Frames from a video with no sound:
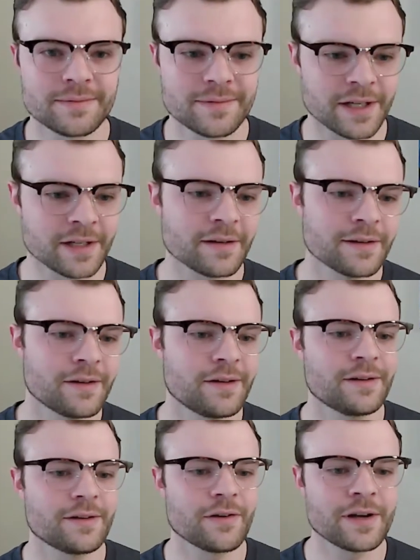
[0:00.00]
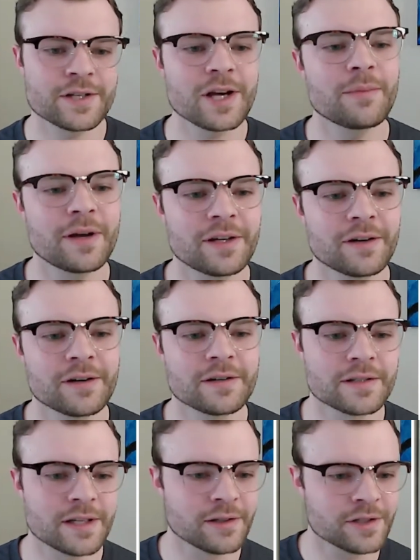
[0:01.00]
Like, great job by the
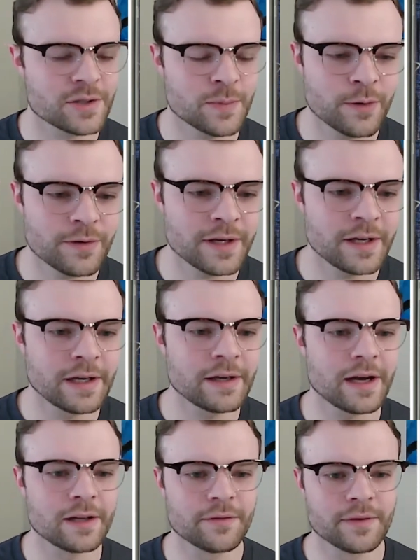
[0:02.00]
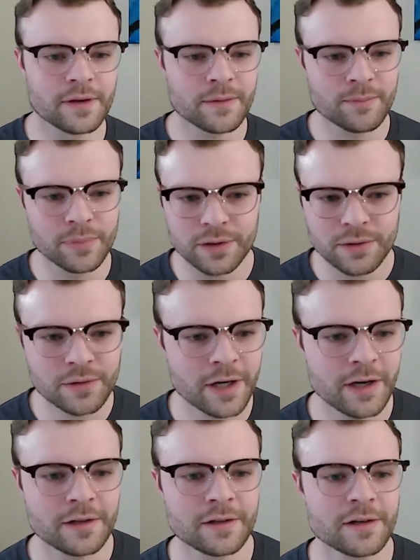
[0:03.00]
artist. It looks spooky. I love the blue
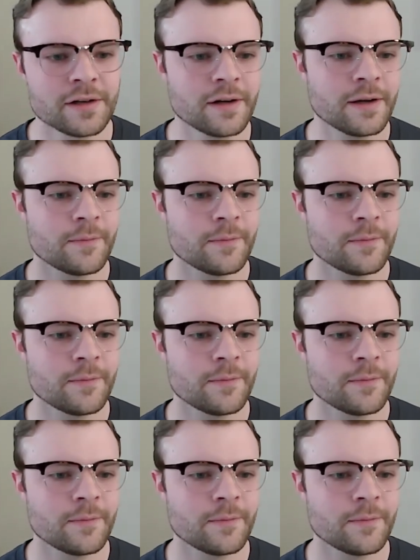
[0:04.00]
color.